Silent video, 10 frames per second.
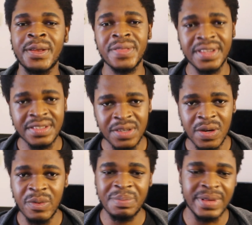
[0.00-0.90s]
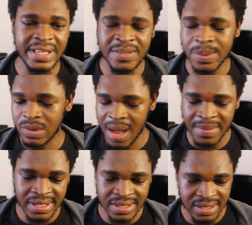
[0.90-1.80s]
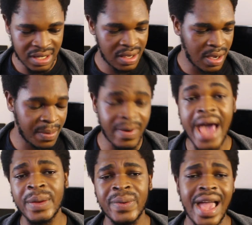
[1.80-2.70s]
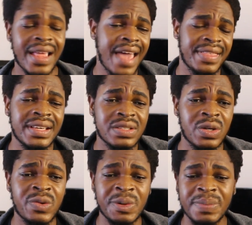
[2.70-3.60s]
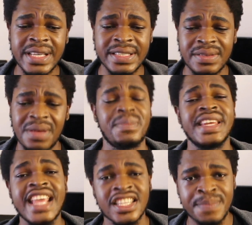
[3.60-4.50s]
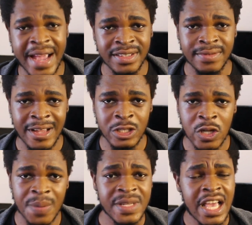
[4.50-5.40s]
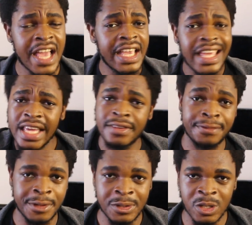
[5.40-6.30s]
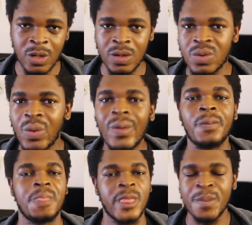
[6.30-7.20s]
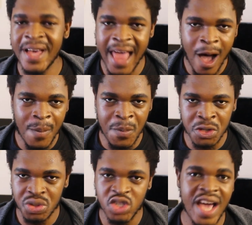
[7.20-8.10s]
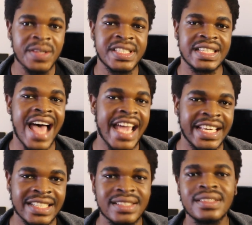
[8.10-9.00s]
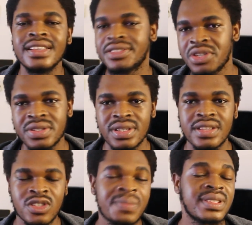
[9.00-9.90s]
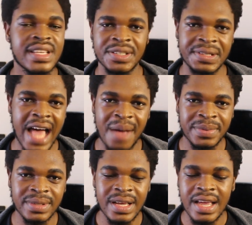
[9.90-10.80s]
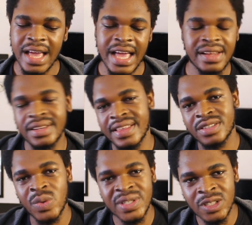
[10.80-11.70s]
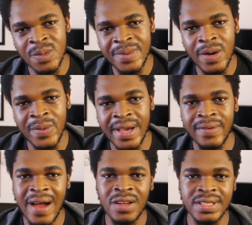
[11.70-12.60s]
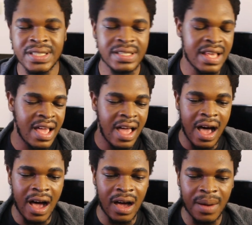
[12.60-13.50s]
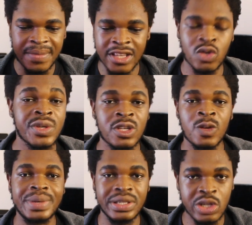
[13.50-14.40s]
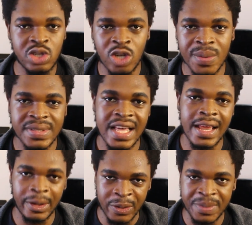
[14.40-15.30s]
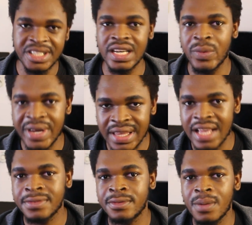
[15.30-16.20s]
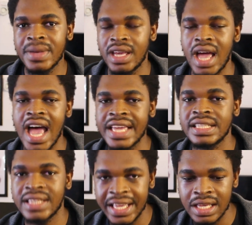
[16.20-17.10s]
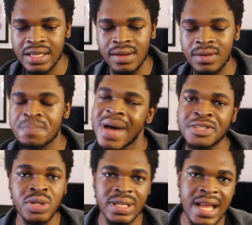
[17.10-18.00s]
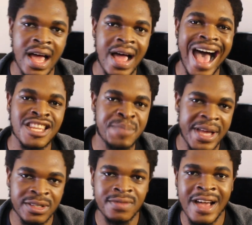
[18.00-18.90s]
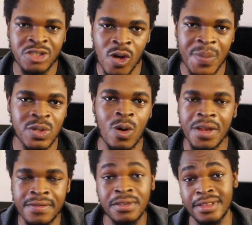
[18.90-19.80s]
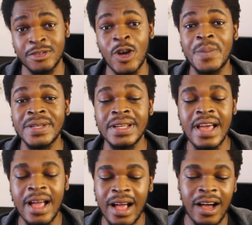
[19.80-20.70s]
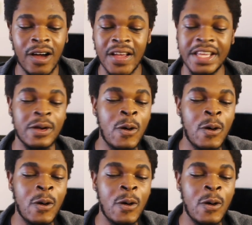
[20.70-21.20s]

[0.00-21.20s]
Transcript: I don't think it's going to replace programmers um, right away. I, I think it's going to replace many aspects of our job in future. No matter how much you try to deny it, it's just it's something that's going to happen. And there's always going to be a way around it. Um, there's always going to be new jobs that are going to be generated from A I taking particular aspects of our jobs or even the job in, uh, in